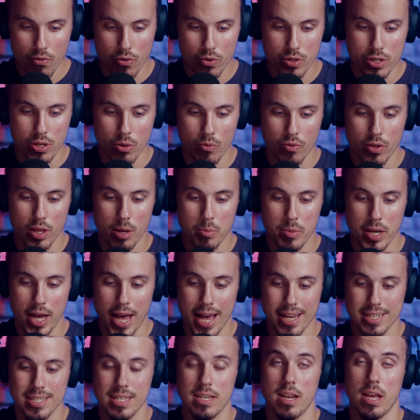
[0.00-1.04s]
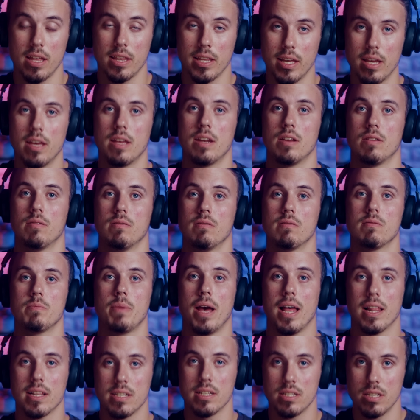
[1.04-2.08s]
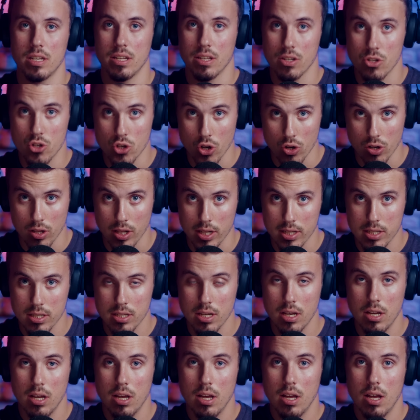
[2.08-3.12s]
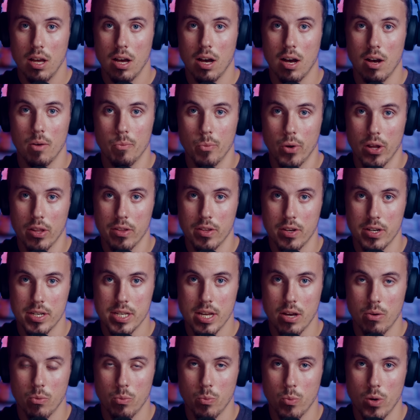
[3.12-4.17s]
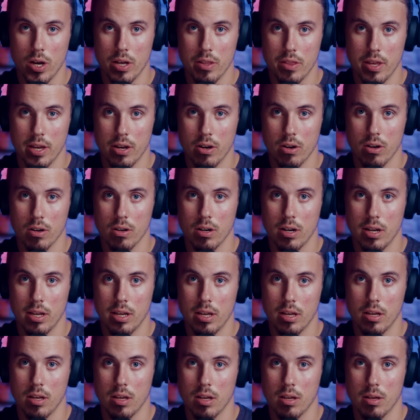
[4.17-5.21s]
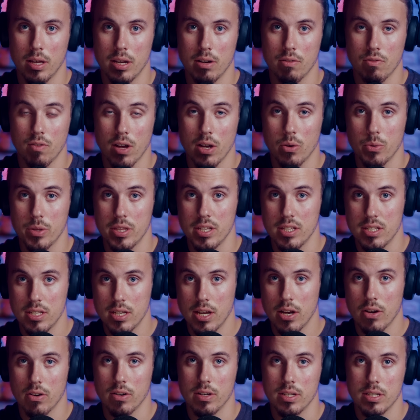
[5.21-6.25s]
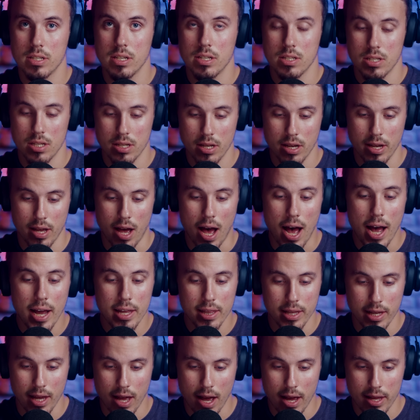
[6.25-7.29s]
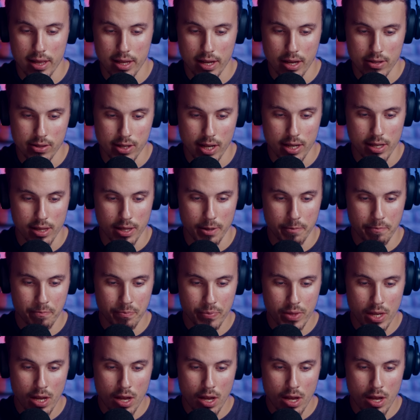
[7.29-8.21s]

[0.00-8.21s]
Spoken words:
So for them to accidentally hit a Palestinian journalist while they are in a fight with these terrorists is highly, highly unlikely.